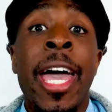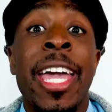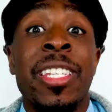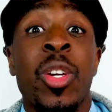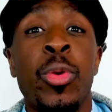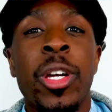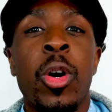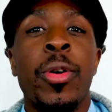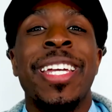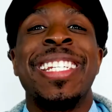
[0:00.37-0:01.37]
Hey, so we're
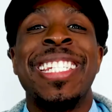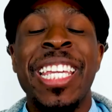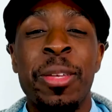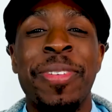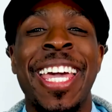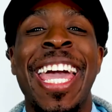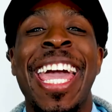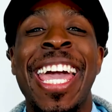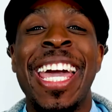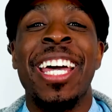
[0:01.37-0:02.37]
going deep
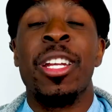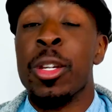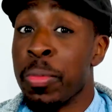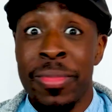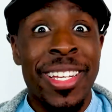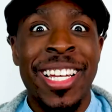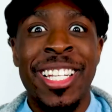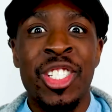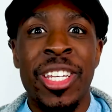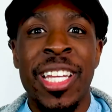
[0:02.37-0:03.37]
and
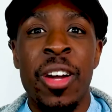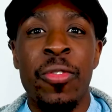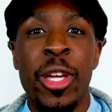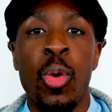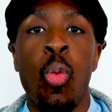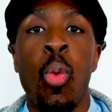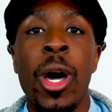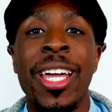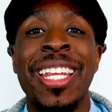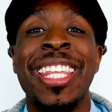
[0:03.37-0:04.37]
just covering
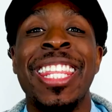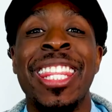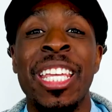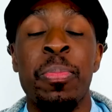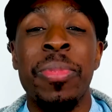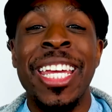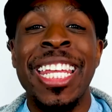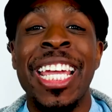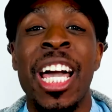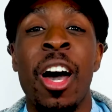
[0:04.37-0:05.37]
what the
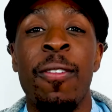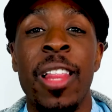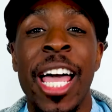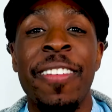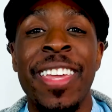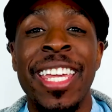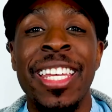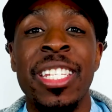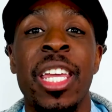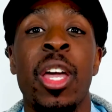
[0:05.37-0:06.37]
meaning of life
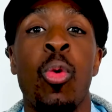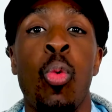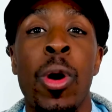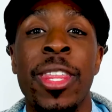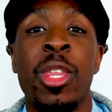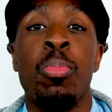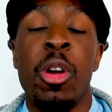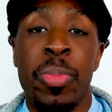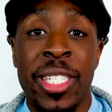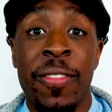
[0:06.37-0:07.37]
is and what the
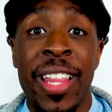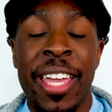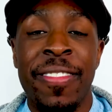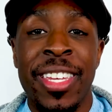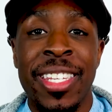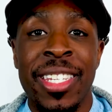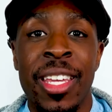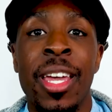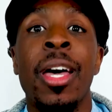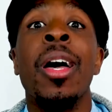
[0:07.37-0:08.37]
purpose of life is.
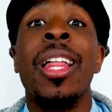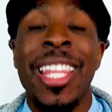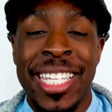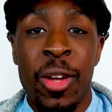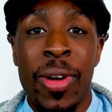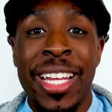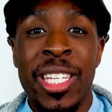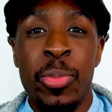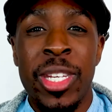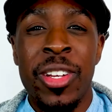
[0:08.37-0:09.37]
Let's get right
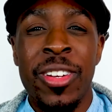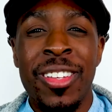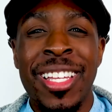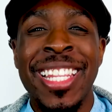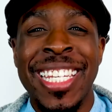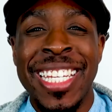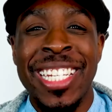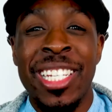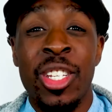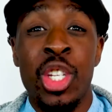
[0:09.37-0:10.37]
into the material. Let's
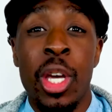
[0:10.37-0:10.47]
get to the